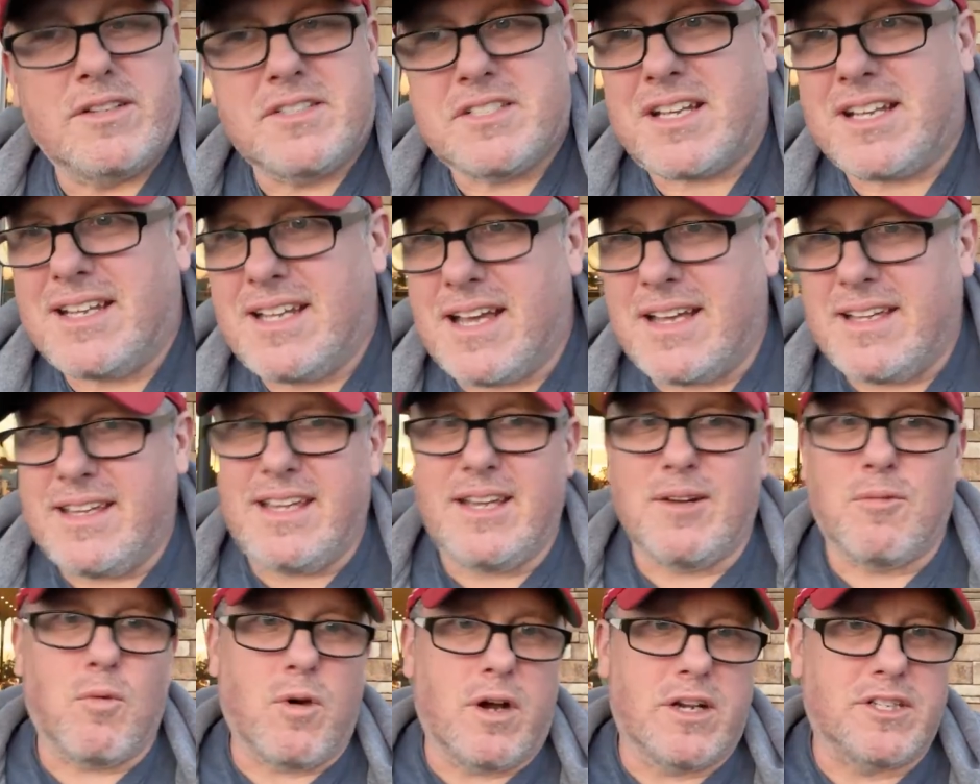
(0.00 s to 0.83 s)
Because I
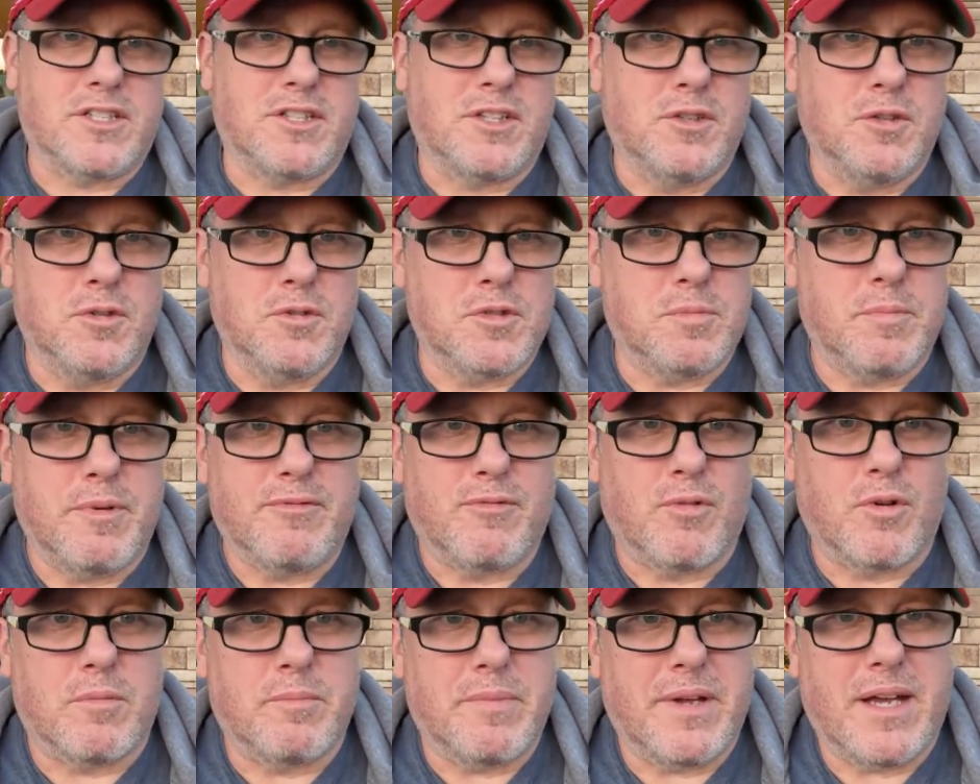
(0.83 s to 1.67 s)
can't watch the news
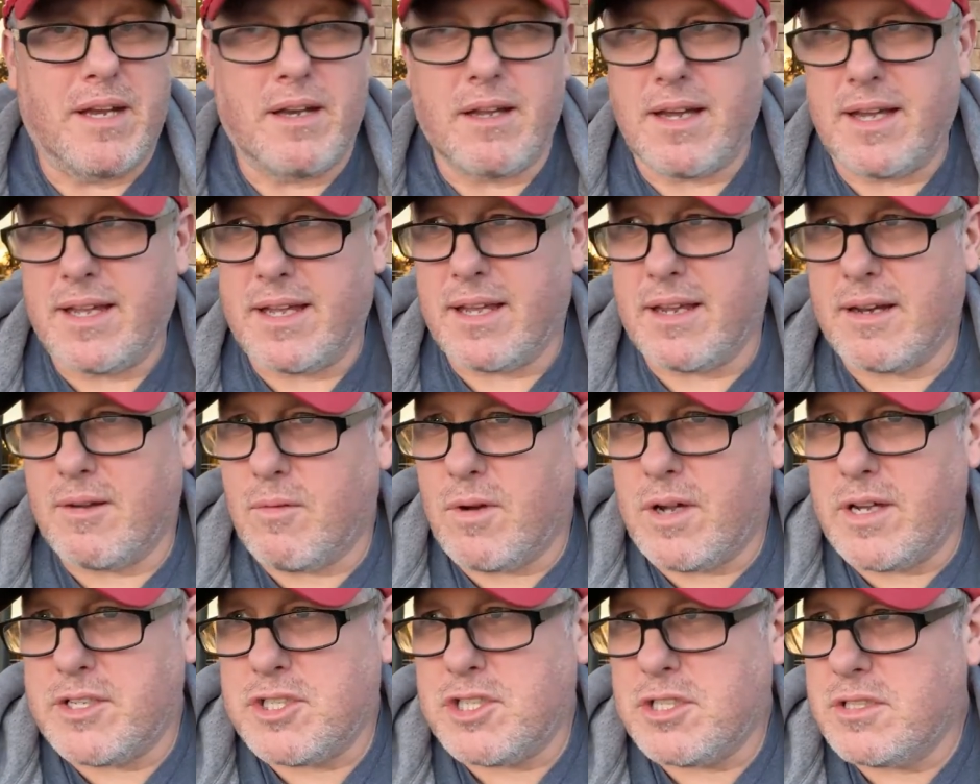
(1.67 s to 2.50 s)
before bed. I got to
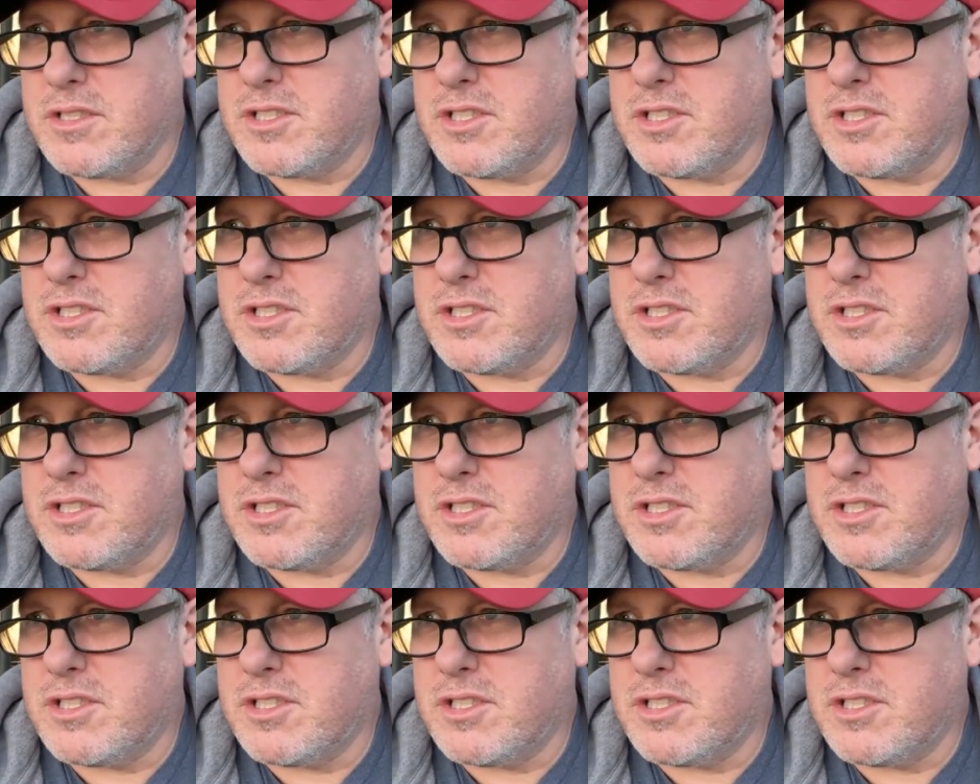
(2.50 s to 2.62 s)
watch.